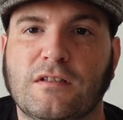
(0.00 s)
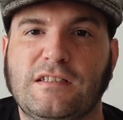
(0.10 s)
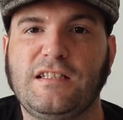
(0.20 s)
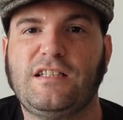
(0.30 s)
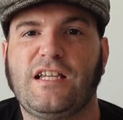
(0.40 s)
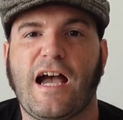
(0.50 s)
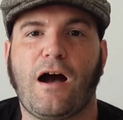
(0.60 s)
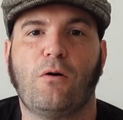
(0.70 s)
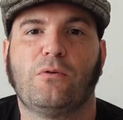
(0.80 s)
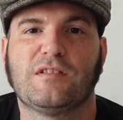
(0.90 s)
Xin
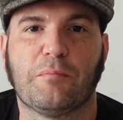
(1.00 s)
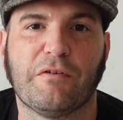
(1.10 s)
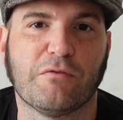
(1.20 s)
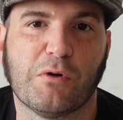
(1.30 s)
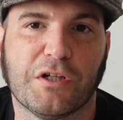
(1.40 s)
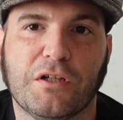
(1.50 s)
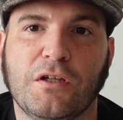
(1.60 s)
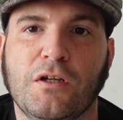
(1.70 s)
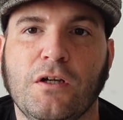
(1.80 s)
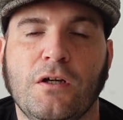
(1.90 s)
chào, what's up everybody?
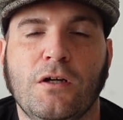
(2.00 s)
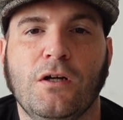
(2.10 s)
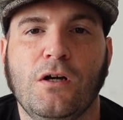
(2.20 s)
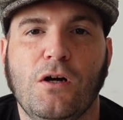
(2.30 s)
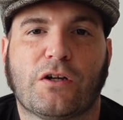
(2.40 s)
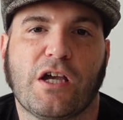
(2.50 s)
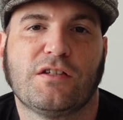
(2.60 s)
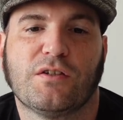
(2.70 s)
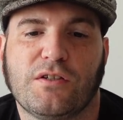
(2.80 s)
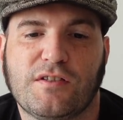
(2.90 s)
Okay,
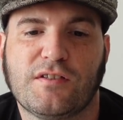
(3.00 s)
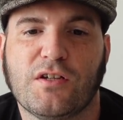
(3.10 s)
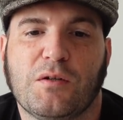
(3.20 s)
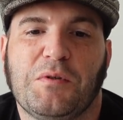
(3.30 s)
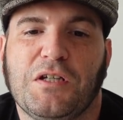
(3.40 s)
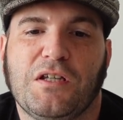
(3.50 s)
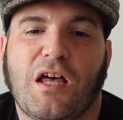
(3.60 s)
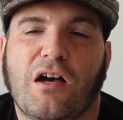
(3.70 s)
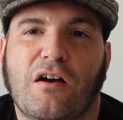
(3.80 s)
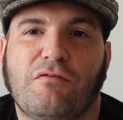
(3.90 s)
so this is going to be
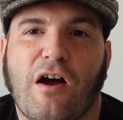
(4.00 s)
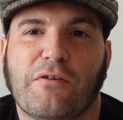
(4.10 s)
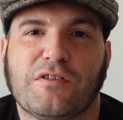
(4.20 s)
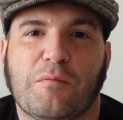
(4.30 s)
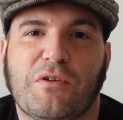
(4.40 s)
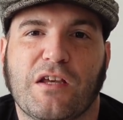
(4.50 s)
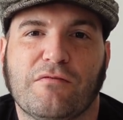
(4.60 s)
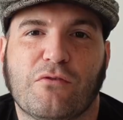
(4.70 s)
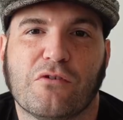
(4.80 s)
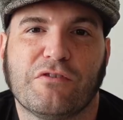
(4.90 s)
a virus update
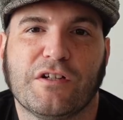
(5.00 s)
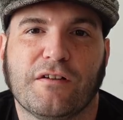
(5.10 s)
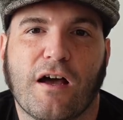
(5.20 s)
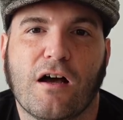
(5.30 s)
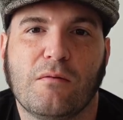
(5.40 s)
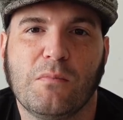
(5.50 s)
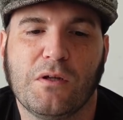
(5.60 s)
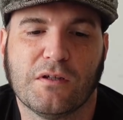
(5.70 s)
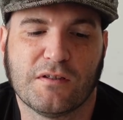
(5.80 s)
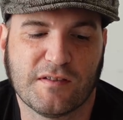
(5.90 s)
for Vietnam.
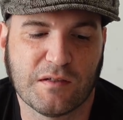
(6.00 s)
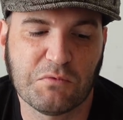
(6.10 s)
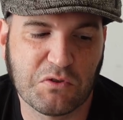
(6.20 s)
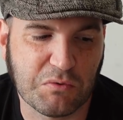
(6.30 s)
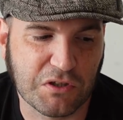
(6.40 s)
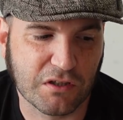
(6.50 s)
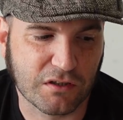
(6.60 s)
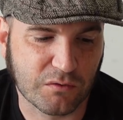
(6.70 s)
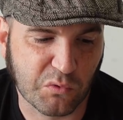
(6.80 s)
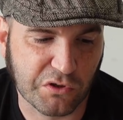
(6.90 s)
It seems to be
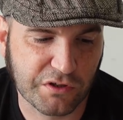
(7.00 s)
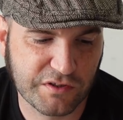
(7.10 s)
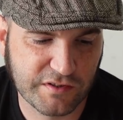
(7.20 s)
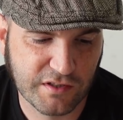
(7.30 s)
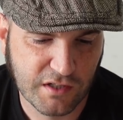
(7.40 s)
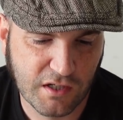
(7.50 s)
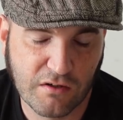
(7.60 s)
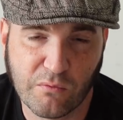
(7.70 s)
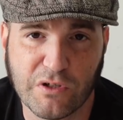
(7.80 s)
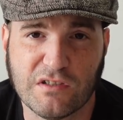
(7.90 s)
getting worse.
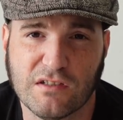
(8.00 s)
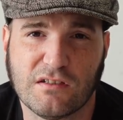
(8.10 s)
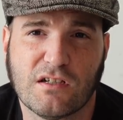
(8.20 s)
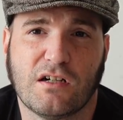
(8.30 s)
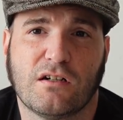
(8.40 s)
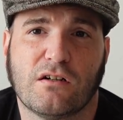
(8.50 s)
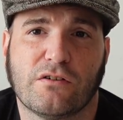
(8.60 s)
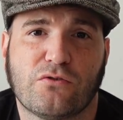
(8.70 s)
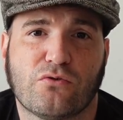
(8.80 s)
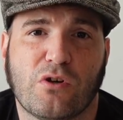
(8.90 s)
We did cut our
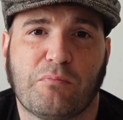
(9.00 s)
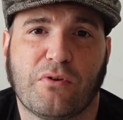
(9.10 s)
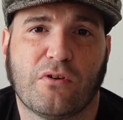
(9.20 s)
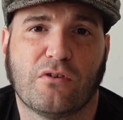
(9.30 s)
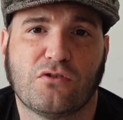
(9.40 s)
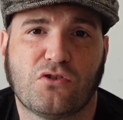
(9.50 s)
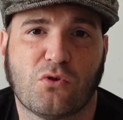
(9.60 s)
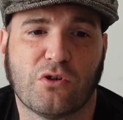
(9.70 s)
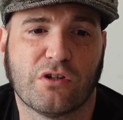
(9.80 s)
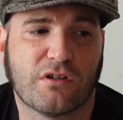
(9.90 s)
trip
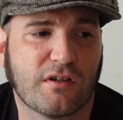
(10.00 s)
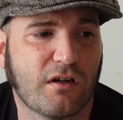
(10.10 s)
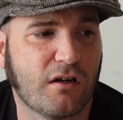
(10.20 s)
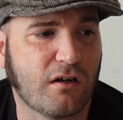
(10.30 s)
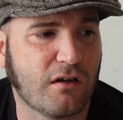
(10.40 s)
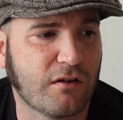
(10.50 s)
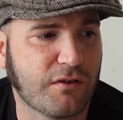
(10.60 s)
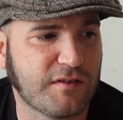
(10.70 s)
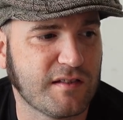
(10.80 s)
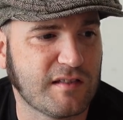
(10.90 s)
short. The
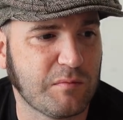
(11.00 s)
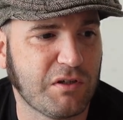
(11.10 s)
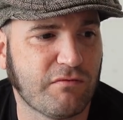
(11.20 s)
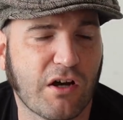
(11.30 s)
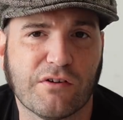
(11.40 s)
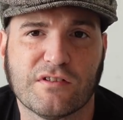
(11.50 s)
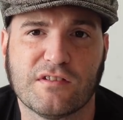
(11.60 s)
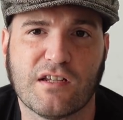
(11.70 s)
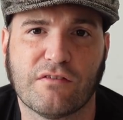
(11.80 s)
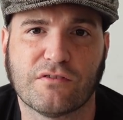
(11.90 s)
CCP virus
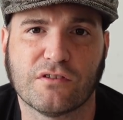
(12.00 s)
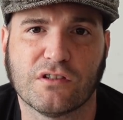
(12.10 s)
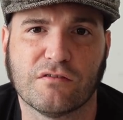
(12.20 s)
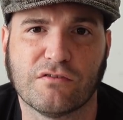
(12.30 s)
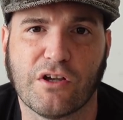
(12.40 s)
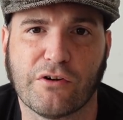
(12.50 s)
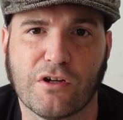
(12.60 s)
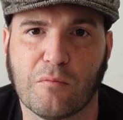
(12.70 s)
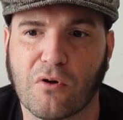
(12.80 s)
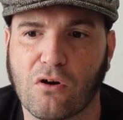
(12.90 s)
is definitely flaring
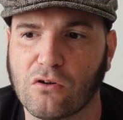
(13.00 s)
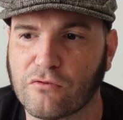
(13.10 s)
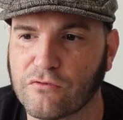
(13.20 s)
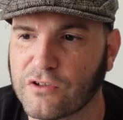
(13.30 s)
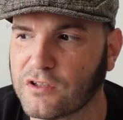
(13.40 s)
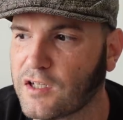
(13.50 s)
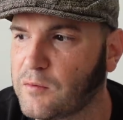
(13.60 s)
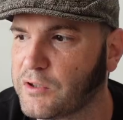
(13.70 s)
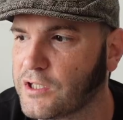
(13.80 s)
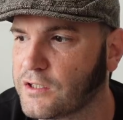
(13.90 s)
up all over
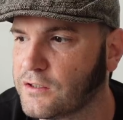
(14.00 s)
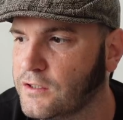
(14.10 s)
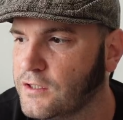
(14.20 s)
Vietnam again.